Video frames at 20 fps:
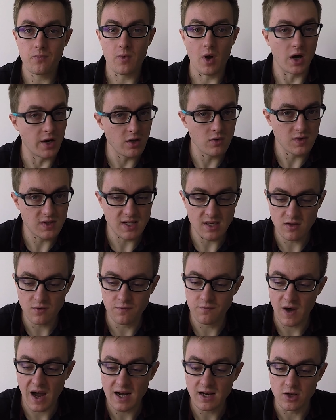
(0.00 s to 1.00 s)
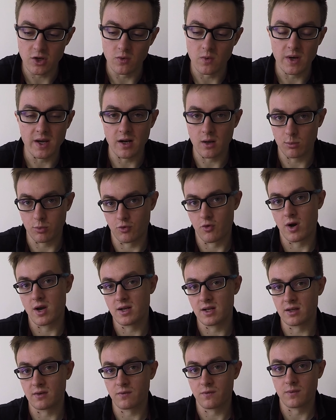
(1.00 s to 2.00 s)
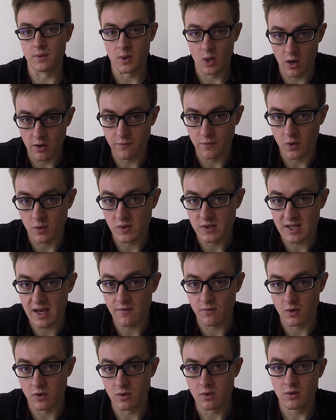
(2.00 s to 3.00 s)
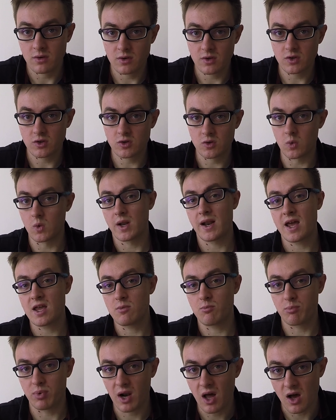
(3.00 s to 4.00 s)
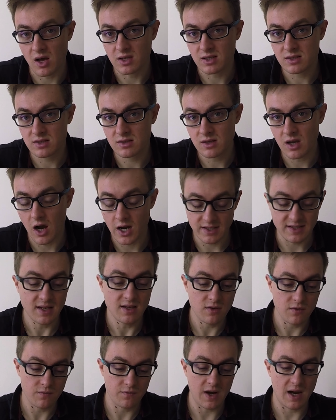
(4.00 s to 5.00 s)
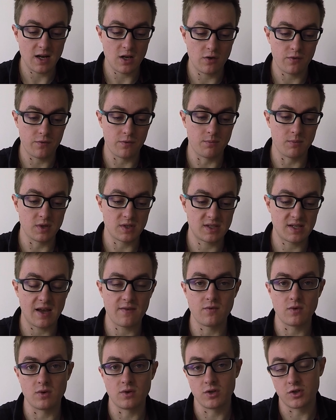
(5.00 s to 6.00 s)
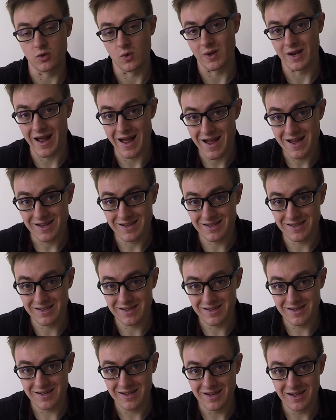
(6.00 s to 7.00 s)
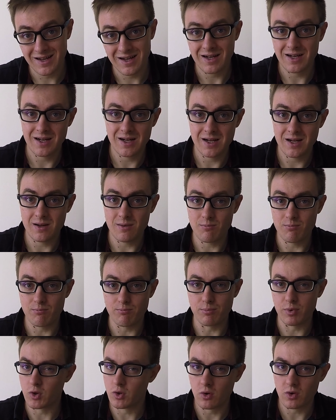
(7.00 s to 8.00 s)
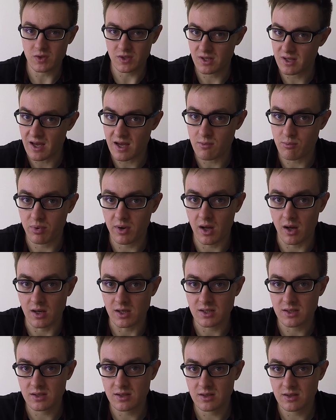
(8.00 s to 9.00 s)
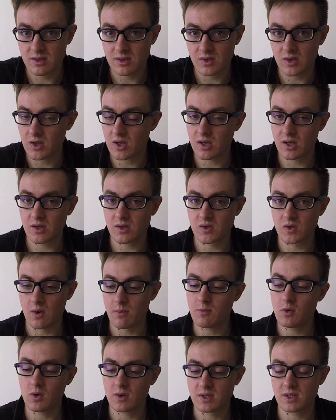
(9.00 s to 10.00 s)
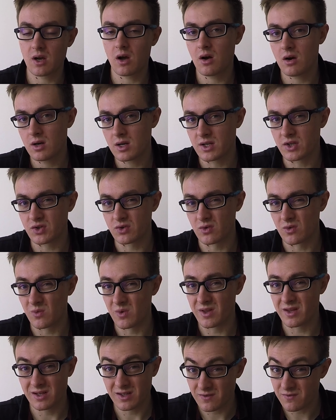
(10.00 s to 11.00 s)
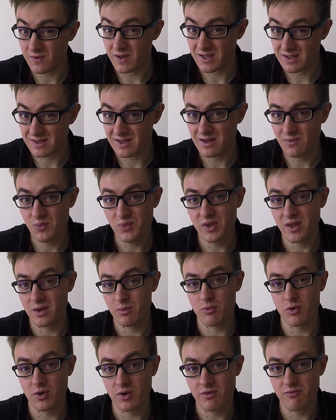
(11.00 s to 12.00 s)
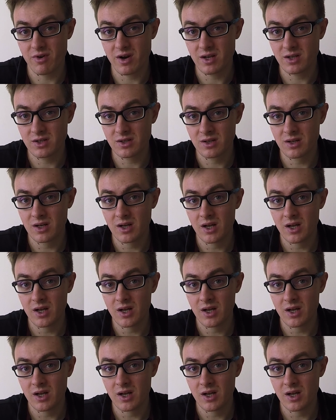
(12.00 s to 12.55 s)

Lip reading: I don't see the value in upgrading from the iPhone 7 to an 8 Plus. I see the value from the 7 to an X, but not to the 8 Plus. So I'm not entirely sure where this fits in with their product range.